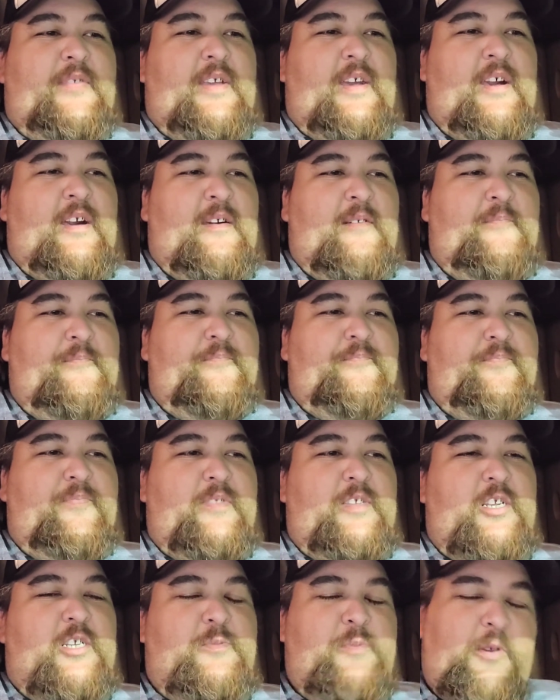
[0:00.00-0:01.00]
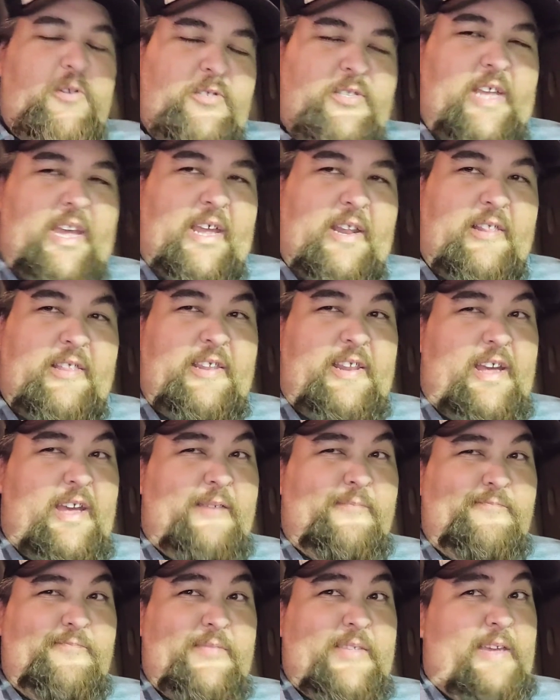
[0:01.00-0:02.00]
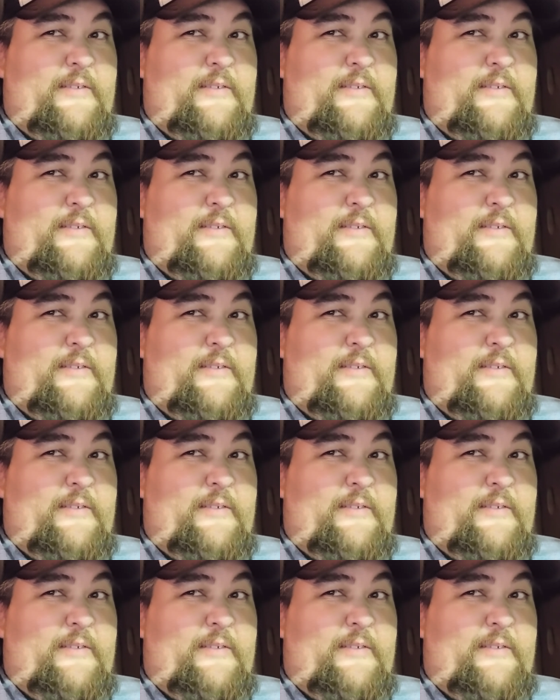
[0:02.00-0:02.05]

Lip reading: You're supposed to idle it up.